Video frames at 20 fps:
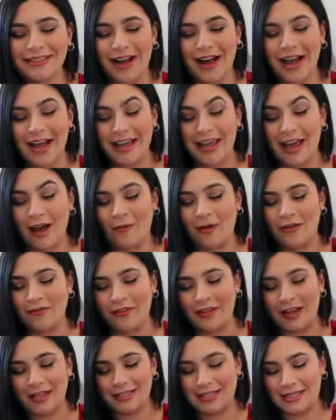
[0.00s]
I can't wait
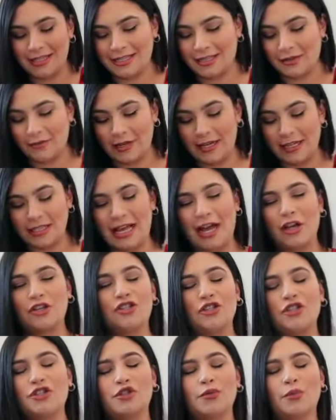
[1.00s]
for that season when it's
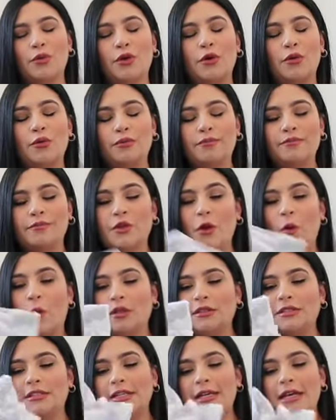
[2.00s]
actually super
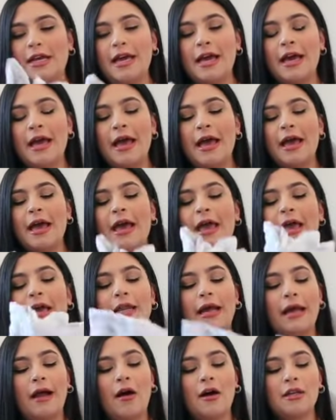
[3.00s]
cold.
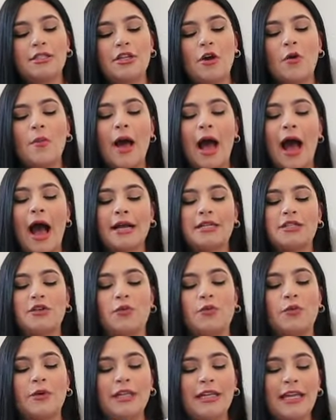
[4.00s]
And I also packed
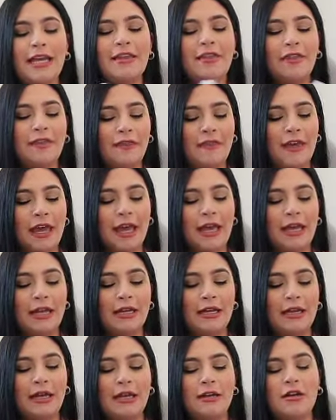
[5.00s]
a really
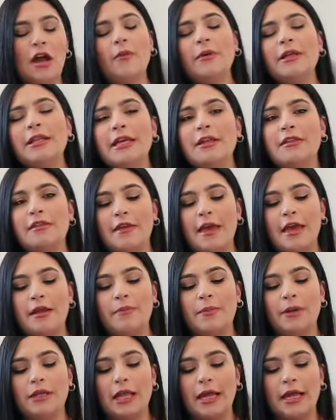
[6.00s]
thin, not really
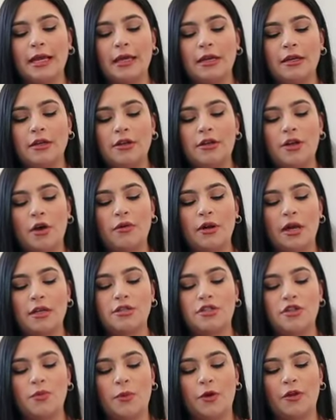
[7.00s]
thin, but like, you know,
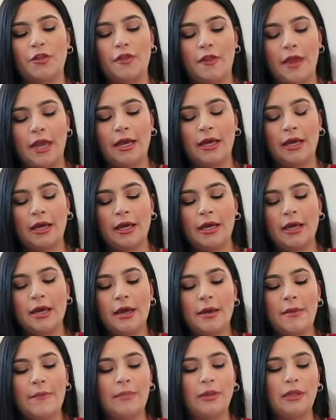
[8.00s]
not super thick
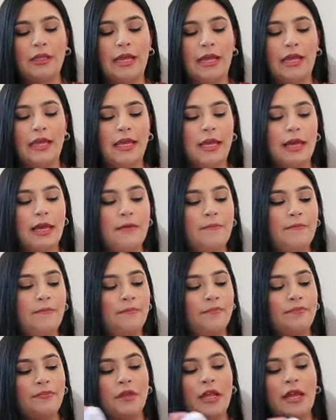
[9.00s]
blanket.
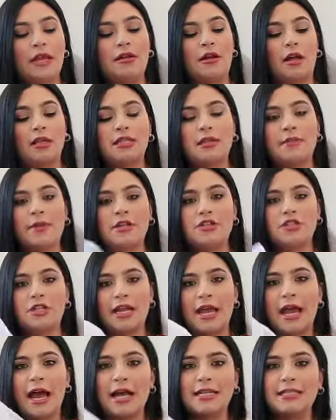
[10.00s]
Not to
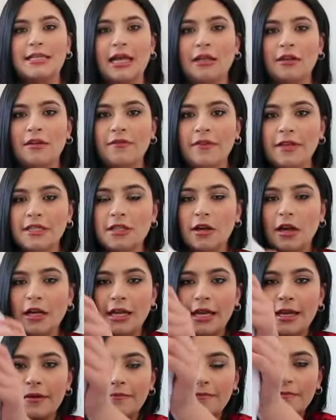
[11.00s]
mention it has elephants on
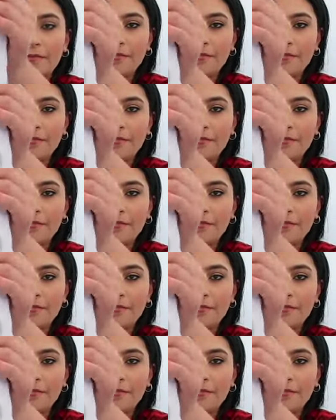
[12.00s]
it.